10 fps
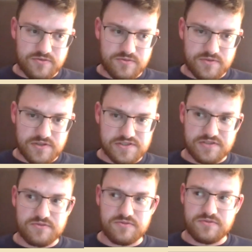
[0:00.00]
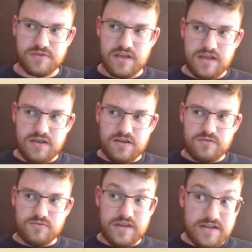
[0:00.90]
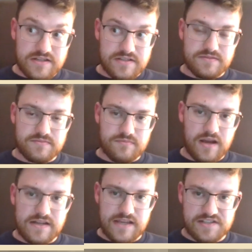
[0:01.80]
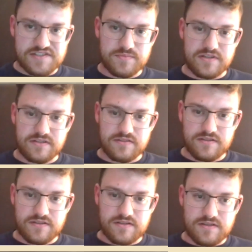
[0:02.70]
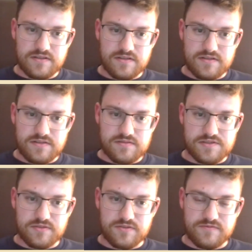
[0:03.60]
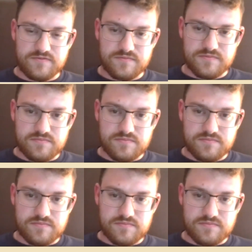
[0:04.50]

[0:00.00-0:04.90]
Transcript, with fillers: who was to read it might get something sort of,